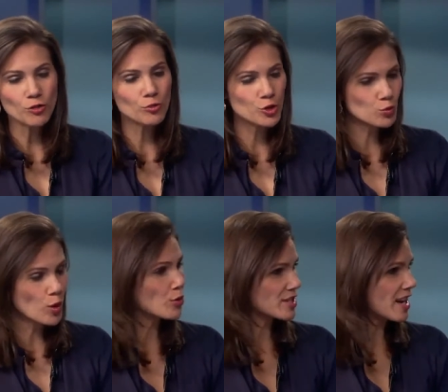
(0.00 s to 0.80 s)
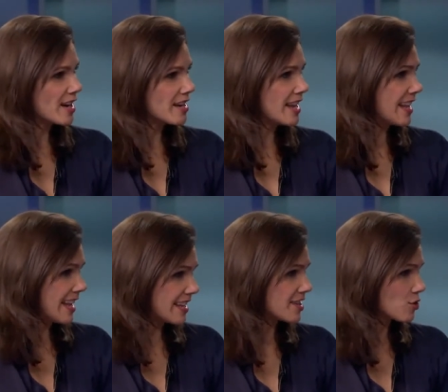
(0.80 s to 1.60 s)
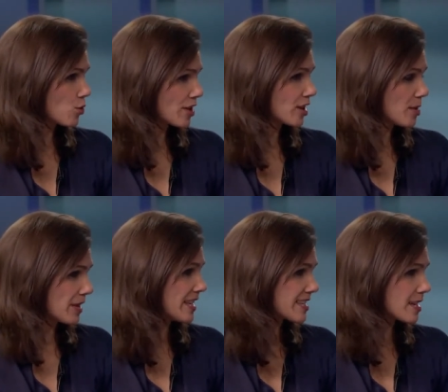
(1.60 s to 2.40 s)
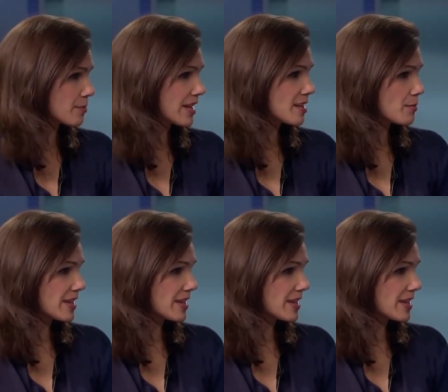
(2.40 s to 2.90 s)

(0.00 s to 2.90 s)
You wrote an editorial, an opinion